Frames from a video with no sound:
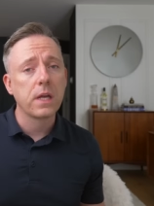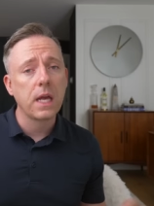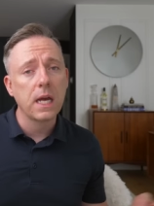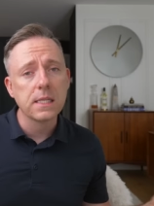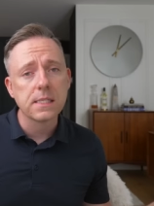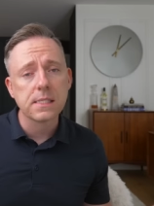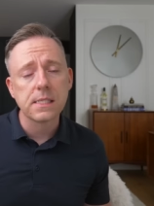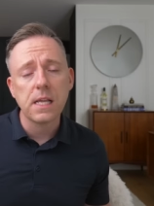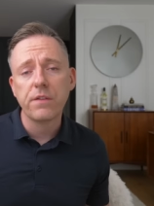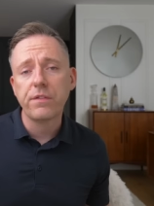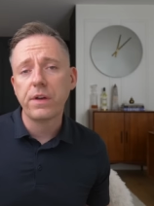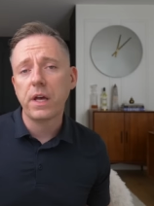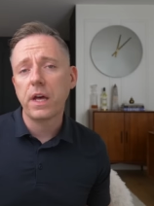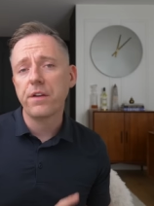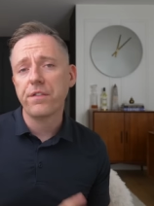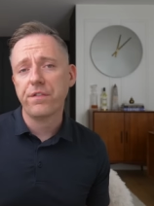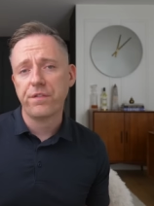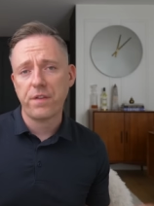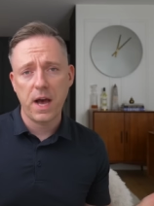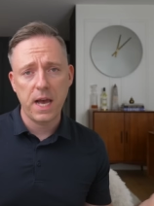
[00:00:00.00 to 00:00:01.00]
kids love
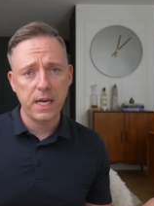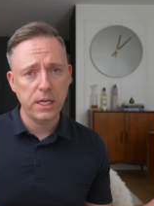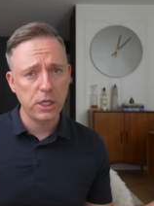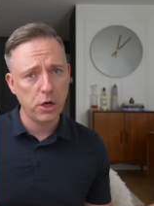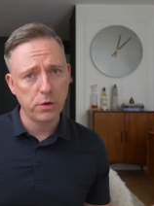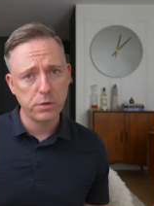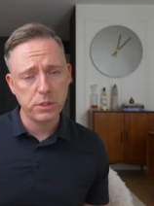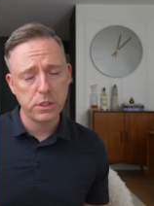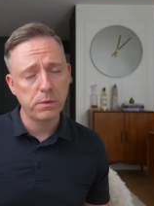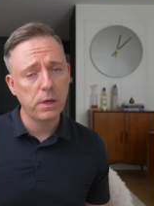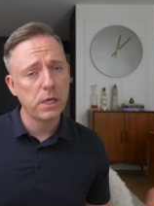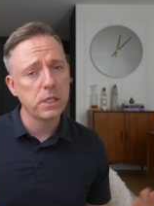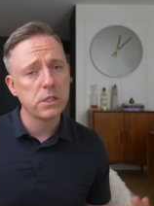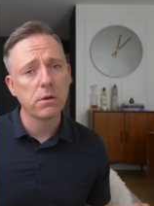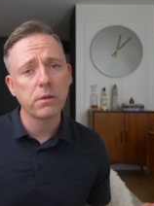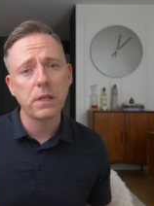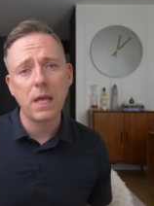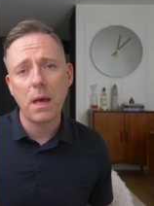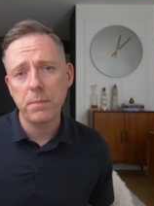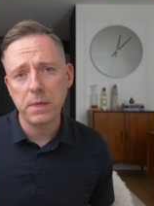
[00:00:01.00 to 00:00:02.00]
it, fine, go do it.
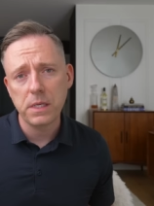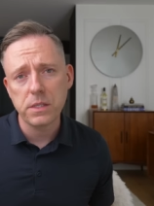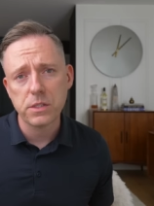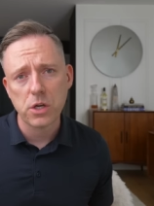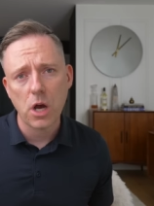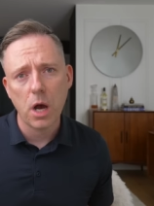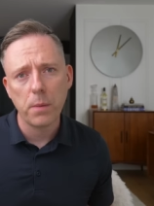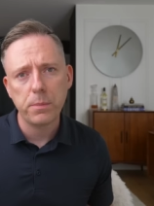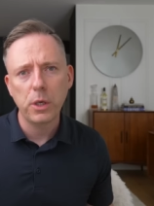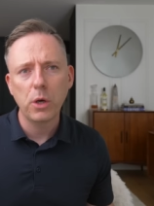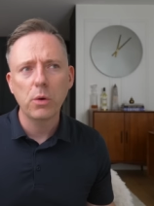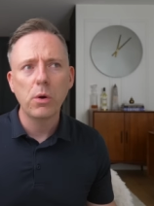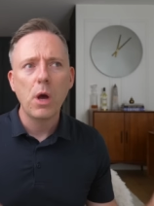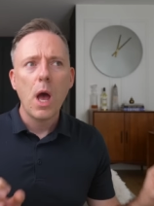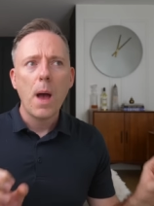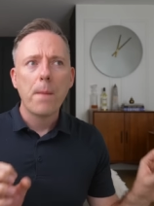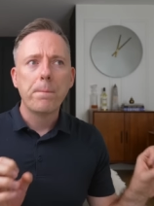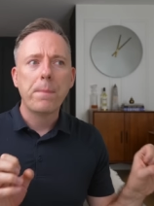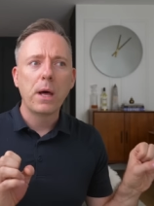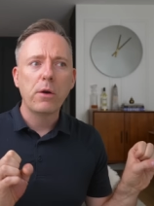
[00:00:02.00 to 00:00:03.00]
Don't let me stop you.
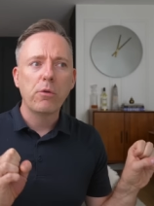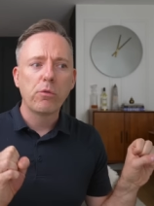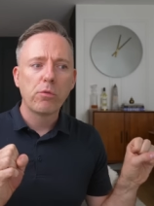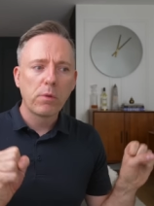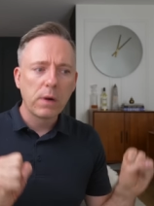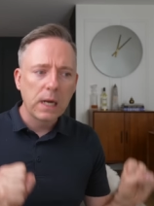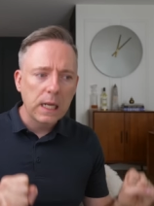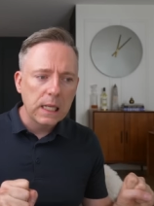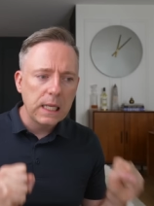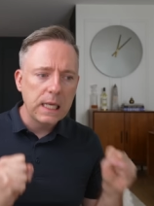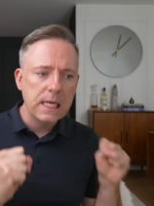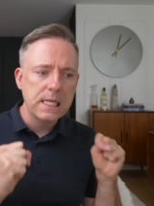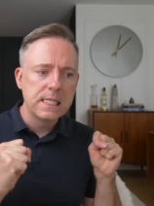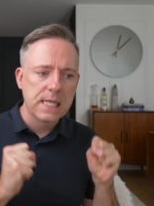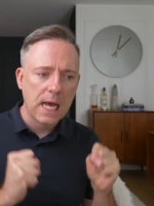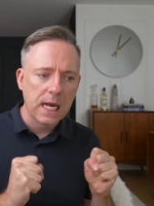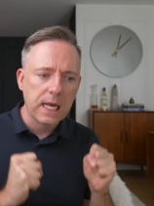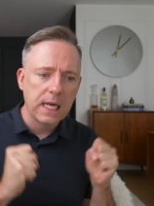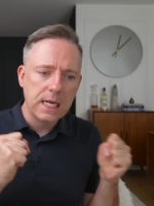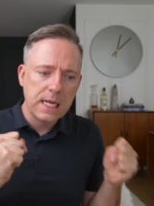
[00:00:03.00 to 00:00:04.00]
But really
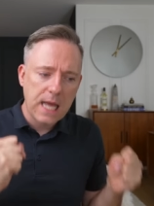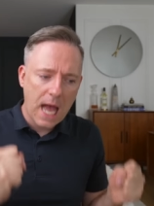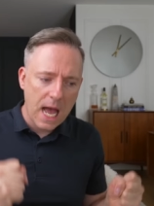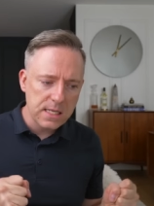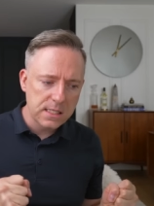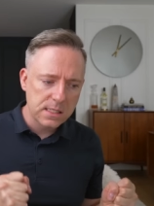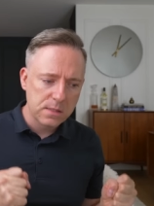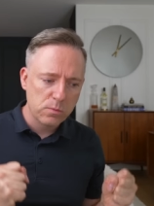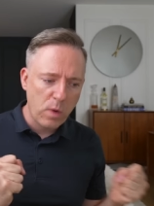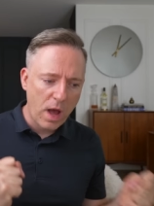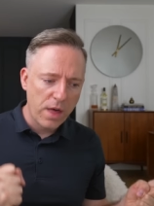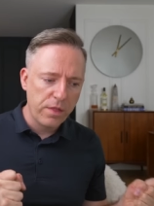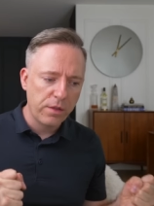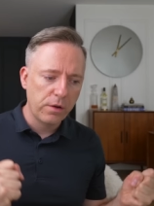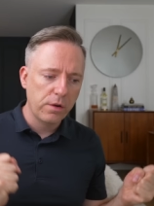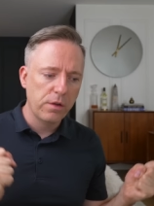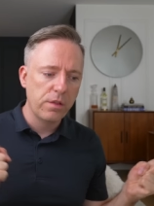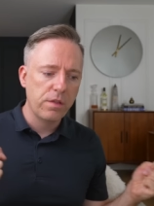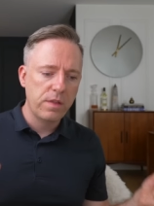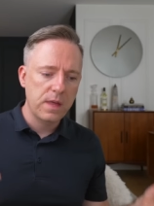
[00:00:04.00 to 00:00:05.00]
second guess
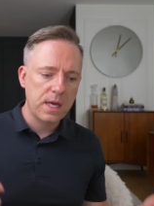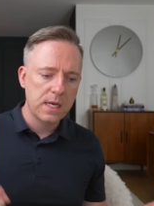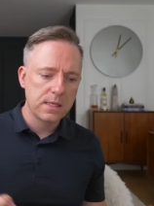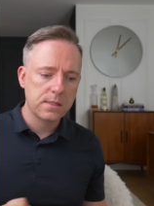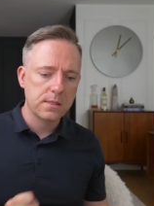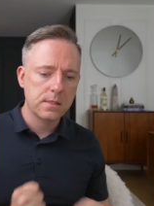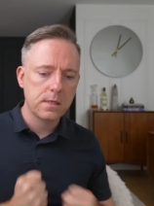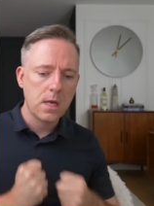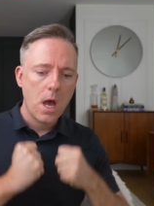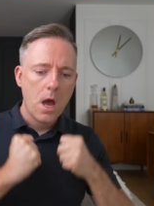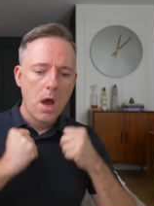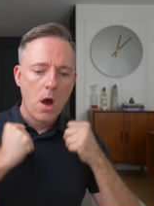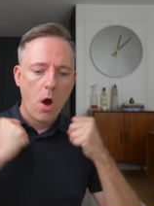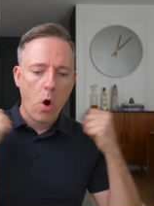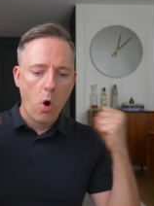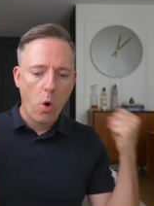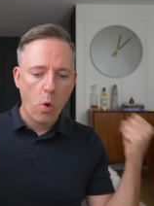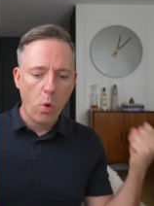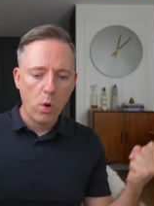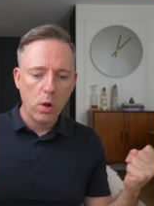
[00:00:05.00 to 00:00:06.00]
whether this
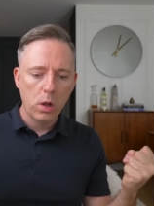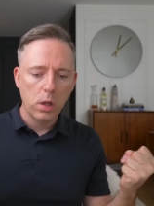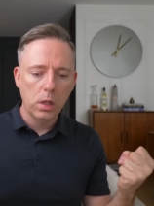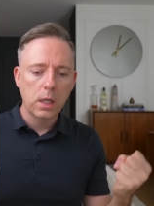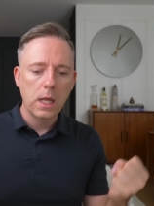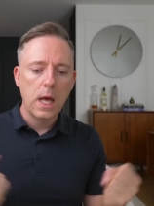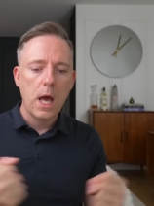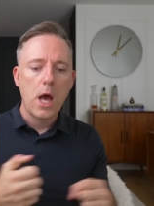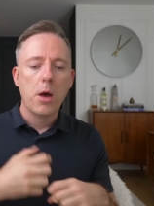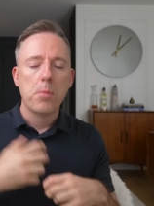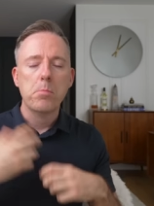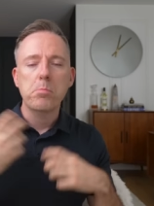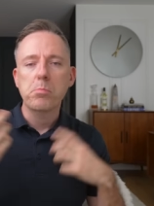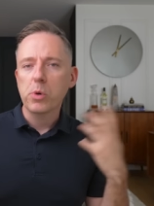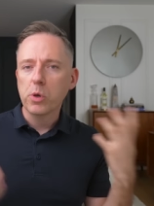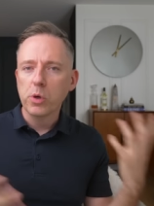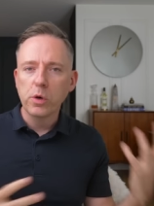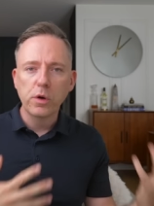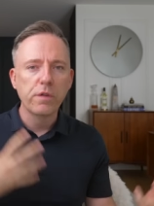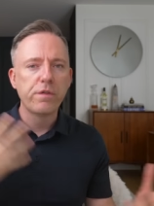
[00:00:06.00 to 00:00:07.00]
whole
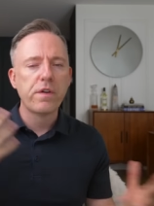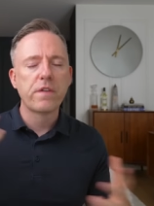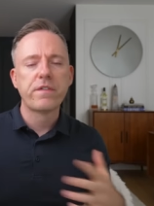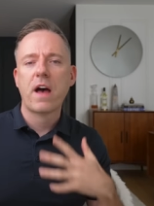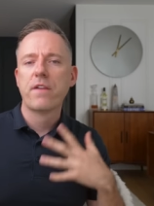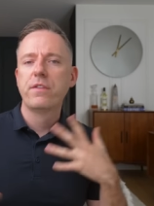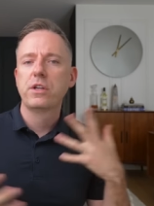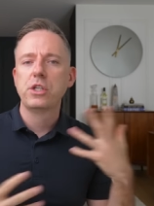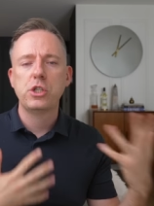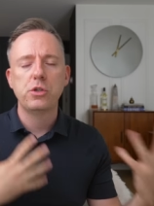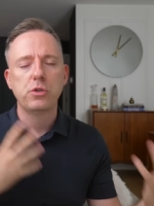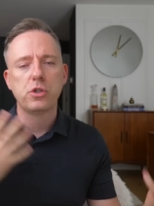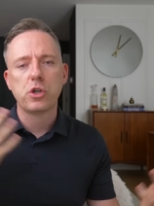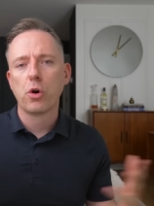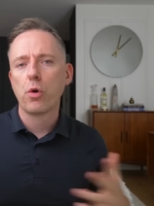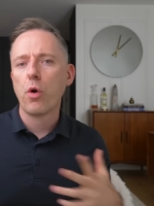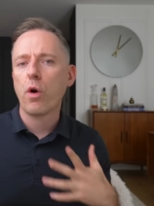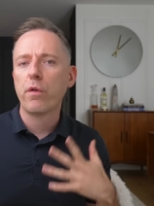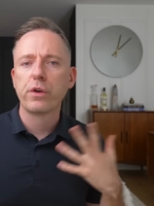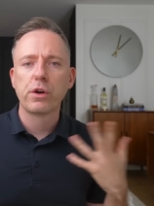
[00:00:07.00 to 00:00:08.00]
move of having to
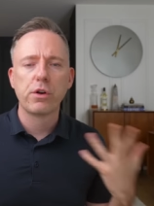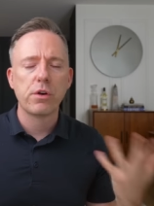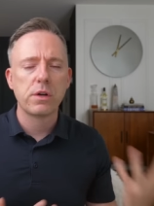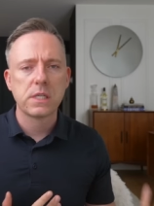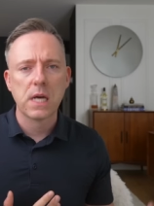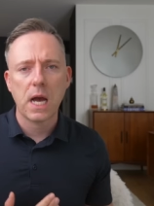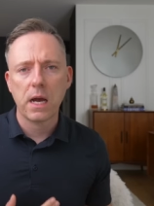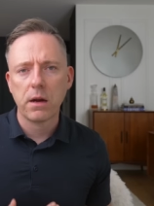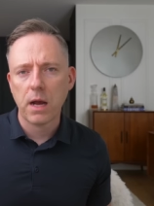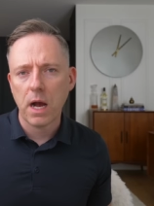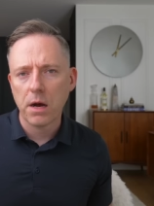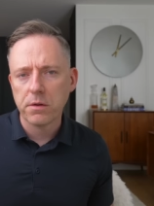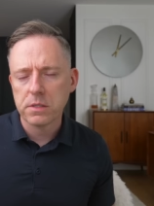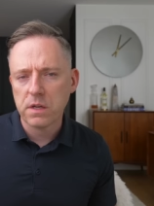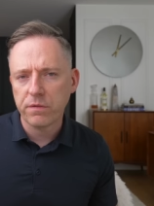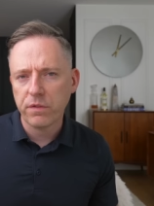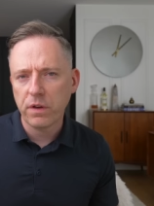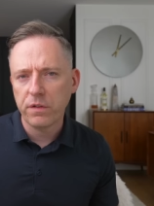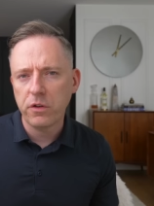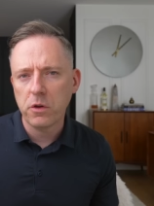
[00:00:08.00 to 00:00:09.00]
turn over your entire house
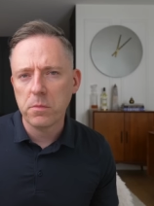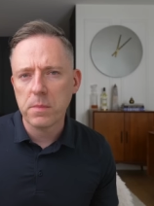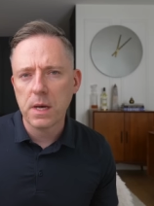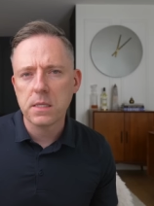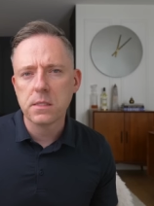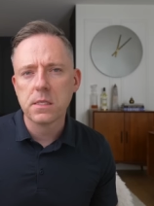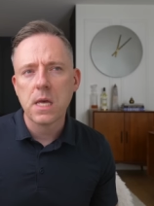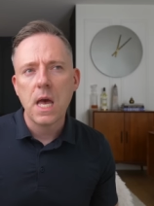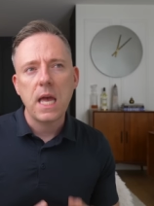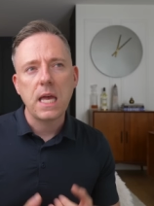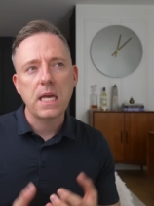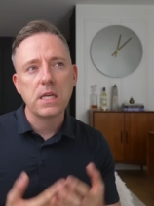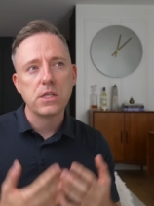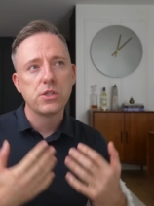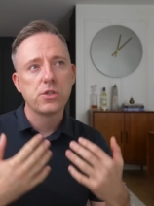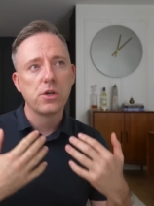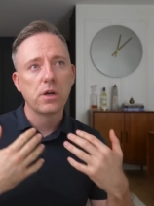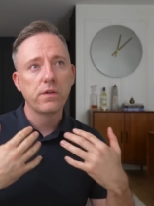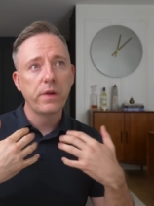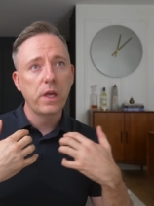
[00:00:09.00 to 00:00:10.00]
every few months is
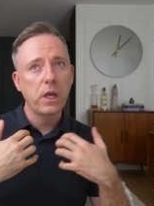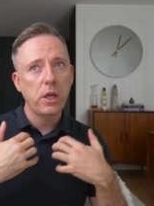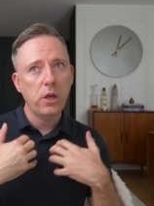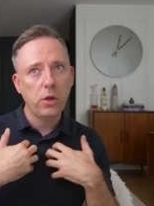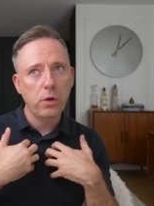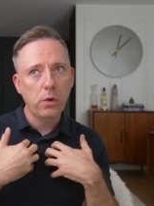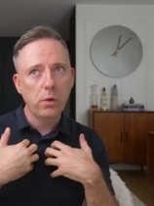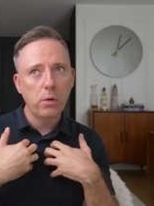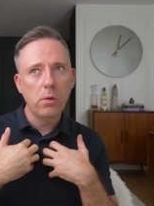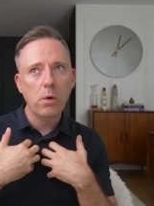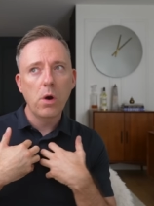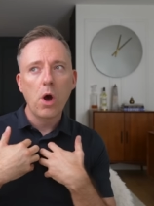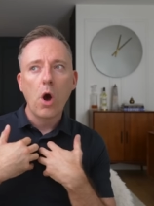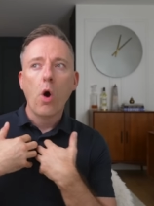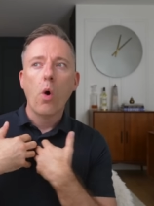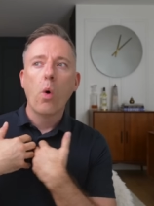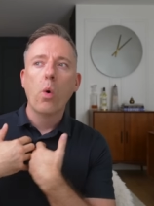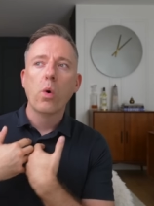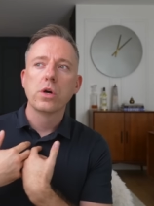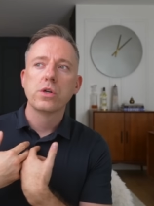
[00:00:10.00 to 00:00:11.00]
serving you
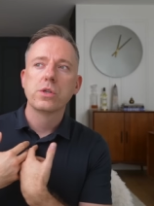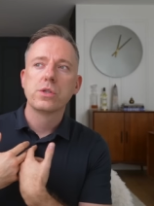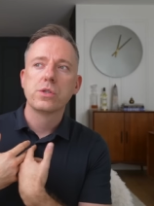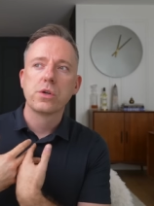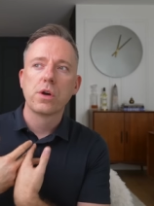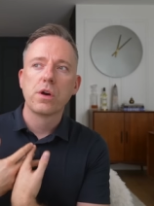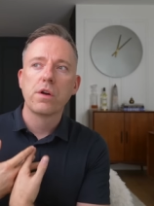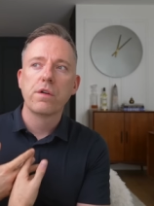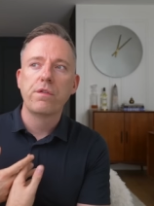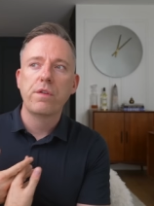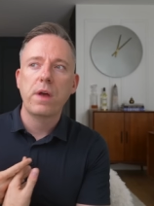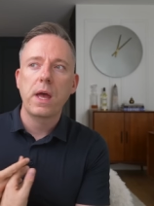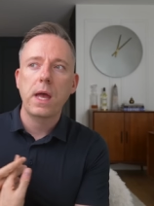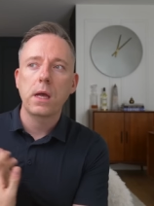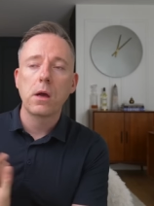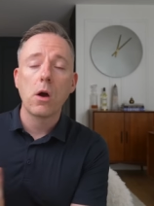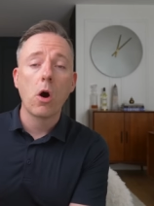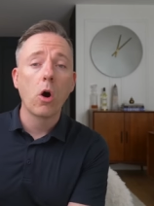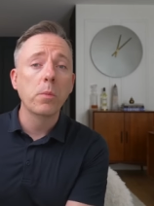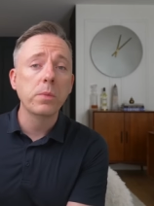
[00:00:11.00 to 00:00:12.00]
or
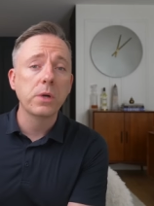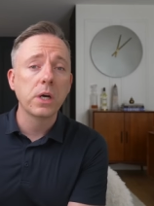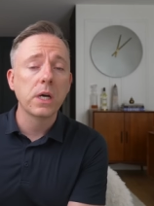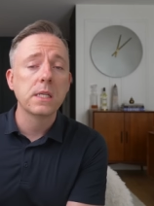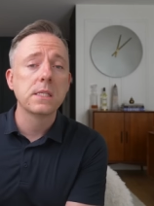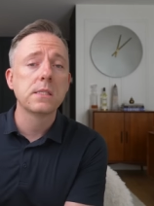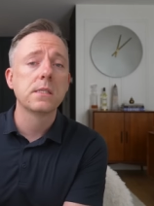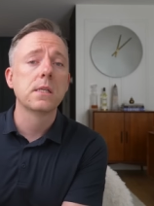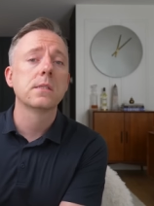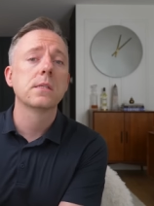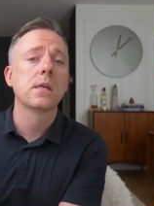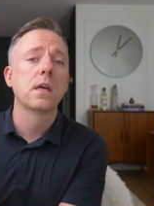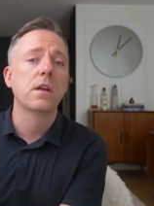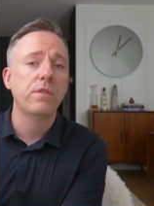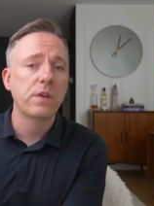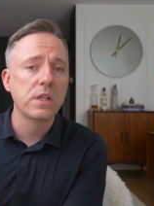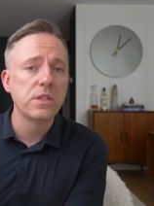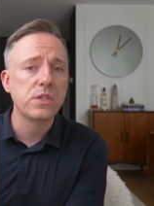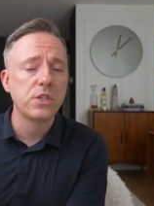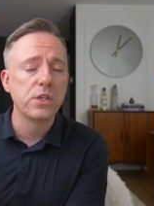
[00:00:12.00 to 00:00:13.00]
serving HomeGoods that's
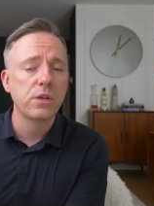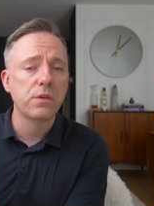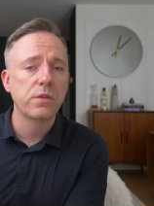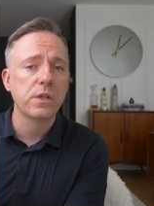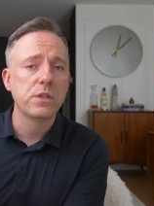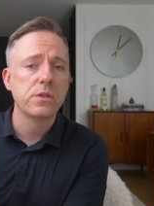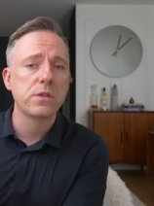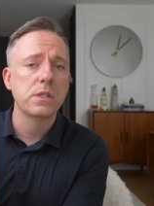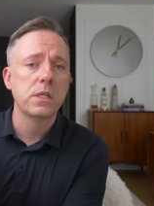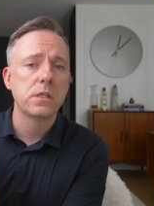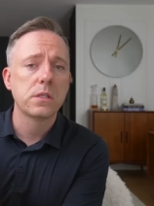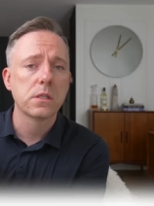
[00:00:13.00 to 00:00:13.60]
convinced you that you need